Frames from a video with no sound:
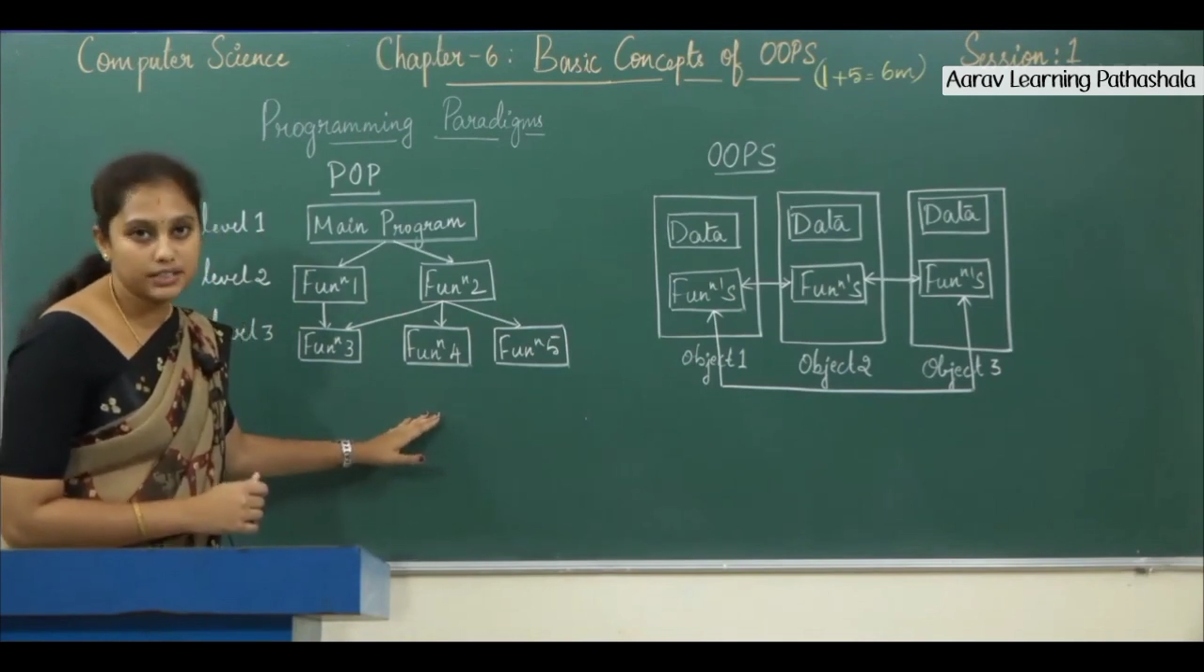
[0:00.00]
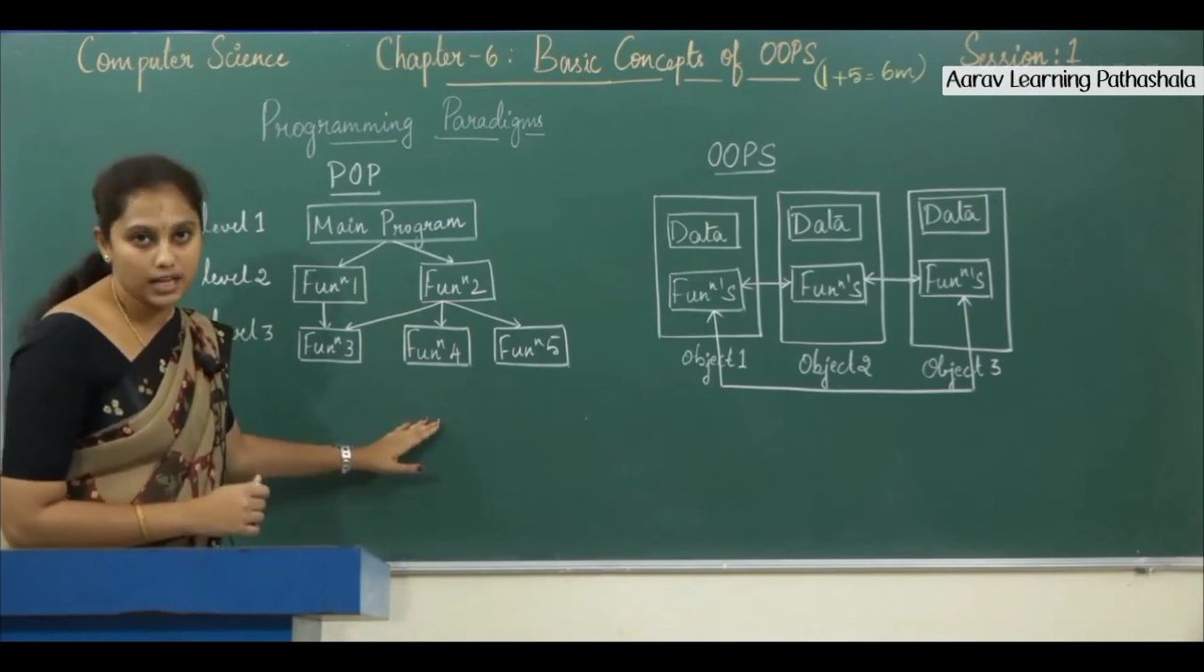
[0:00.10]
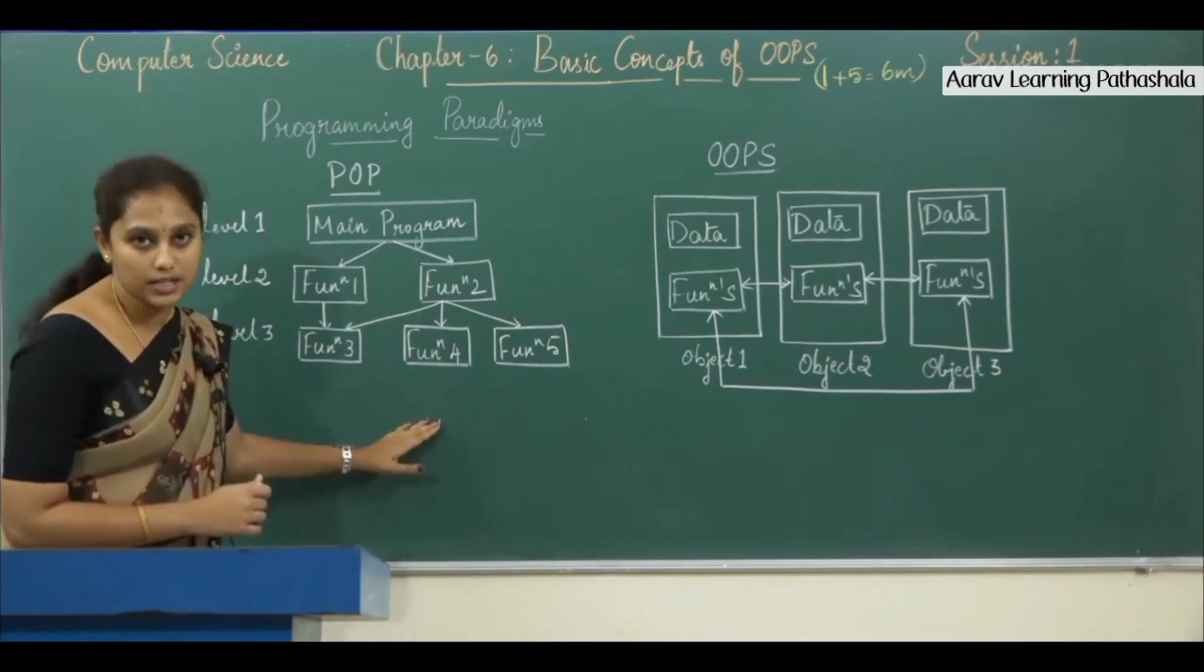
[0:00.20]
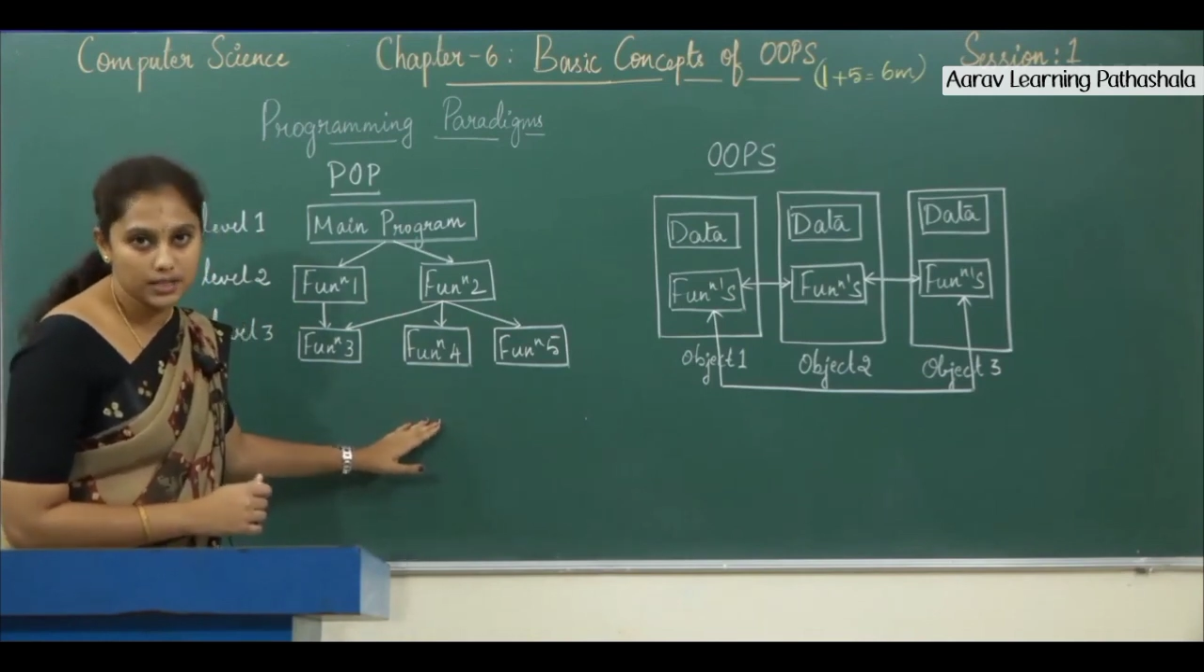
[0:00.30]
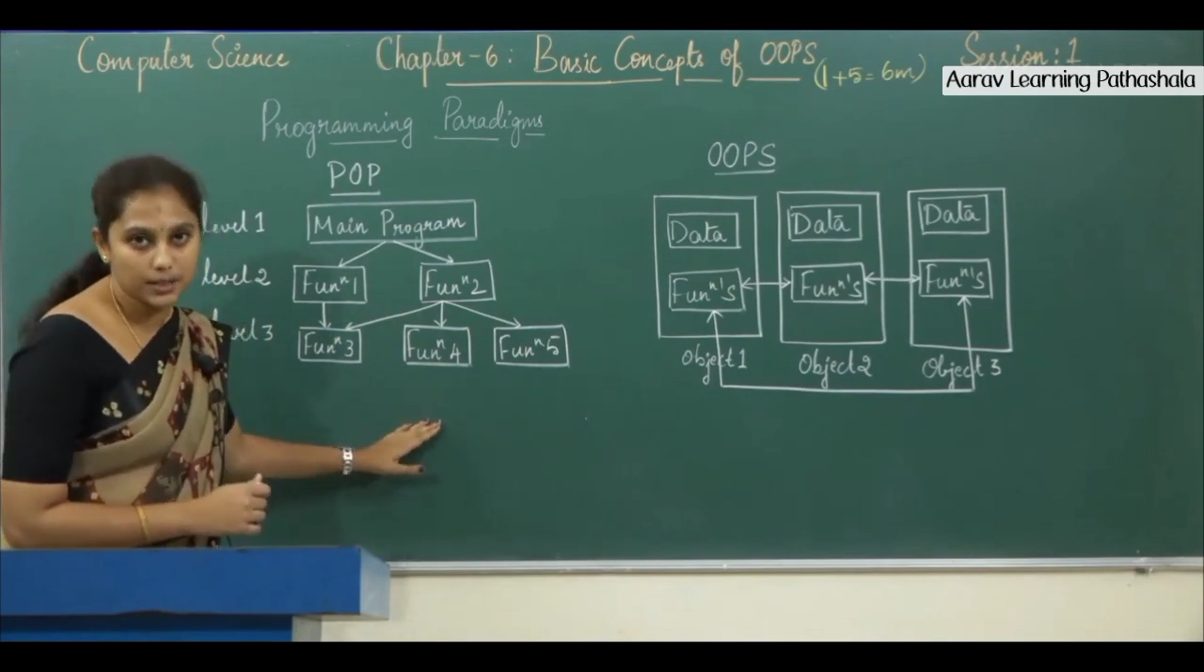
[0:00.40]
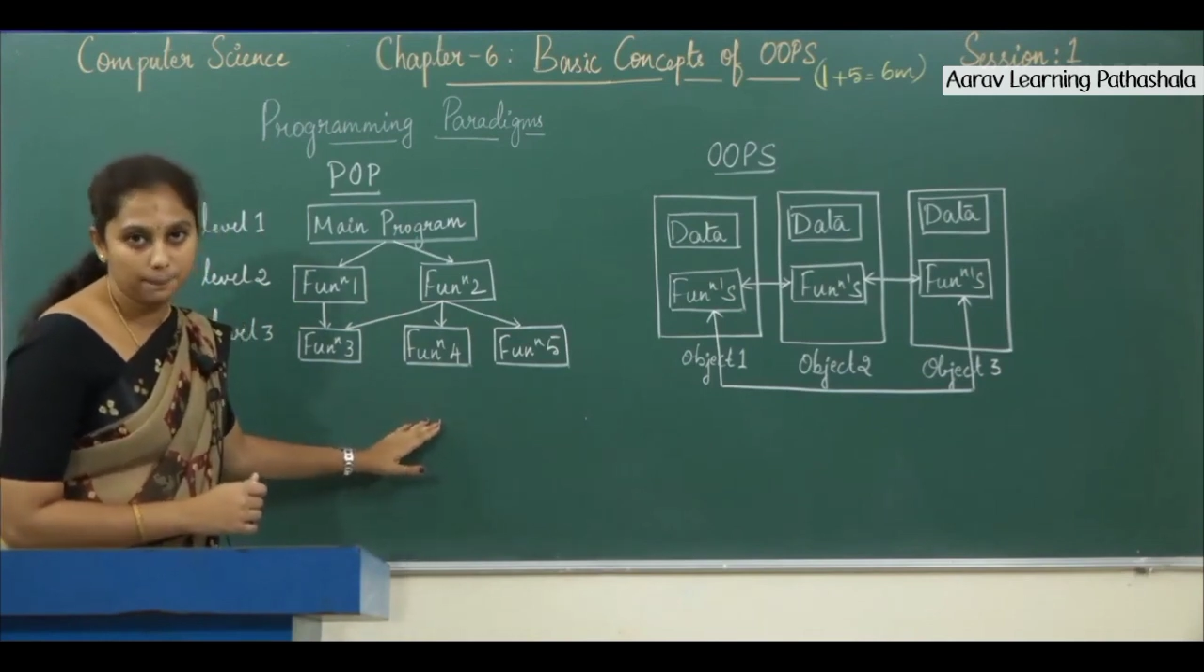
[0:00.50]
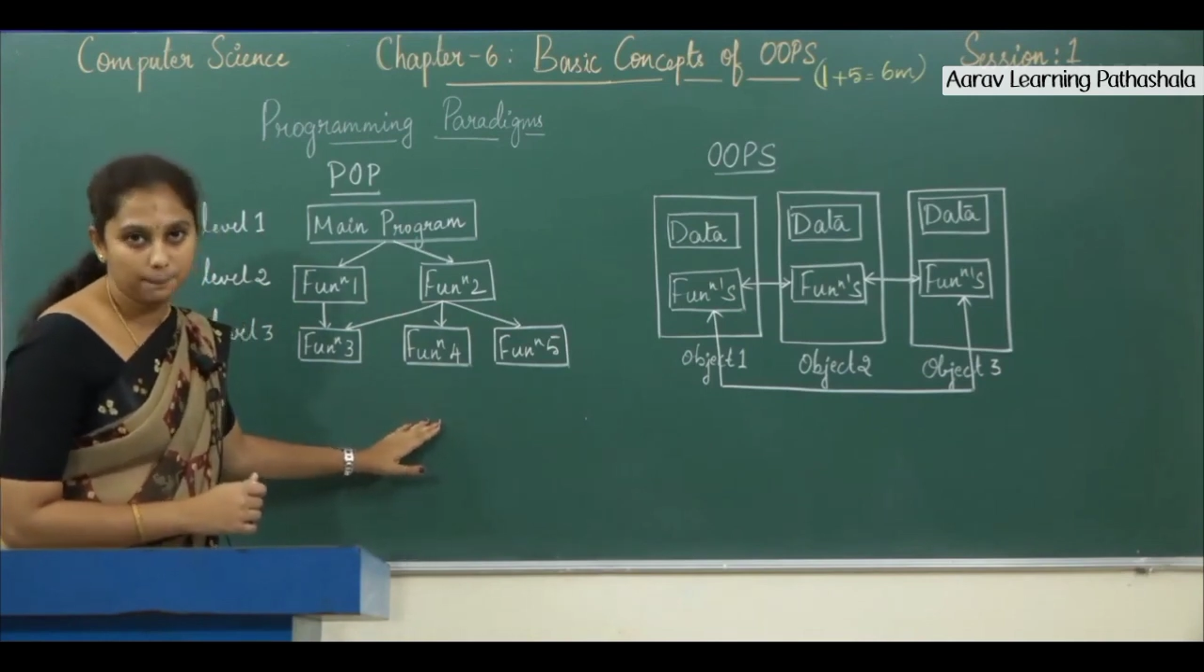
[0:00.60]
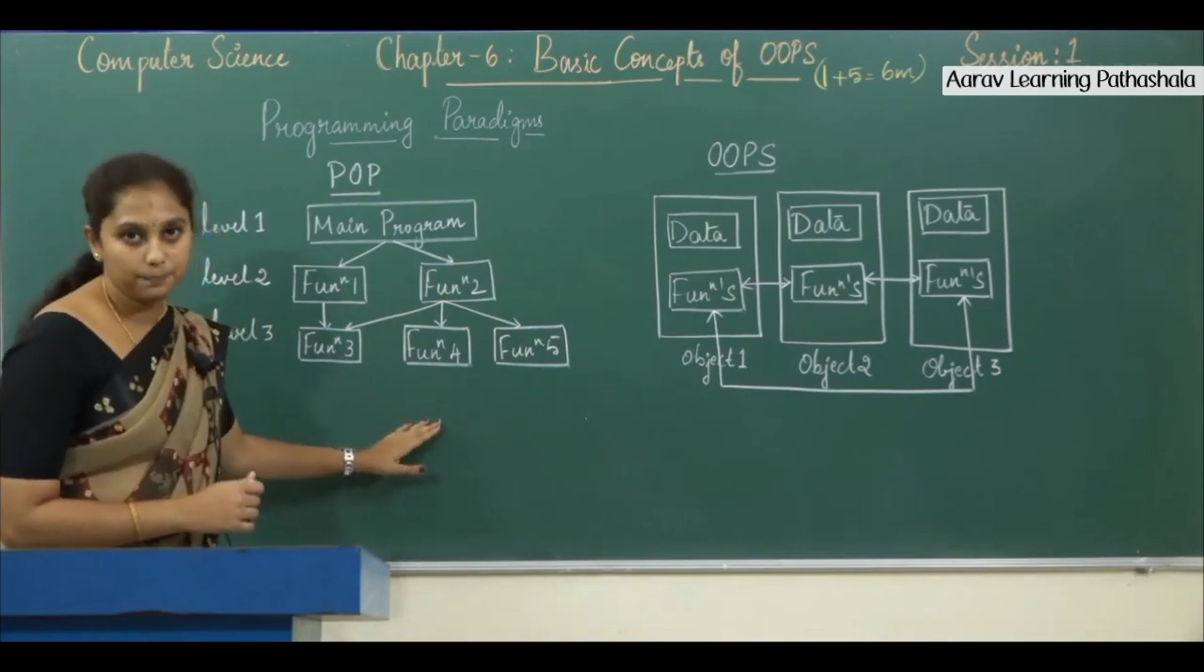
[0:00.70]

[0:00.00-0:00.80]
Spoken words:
task.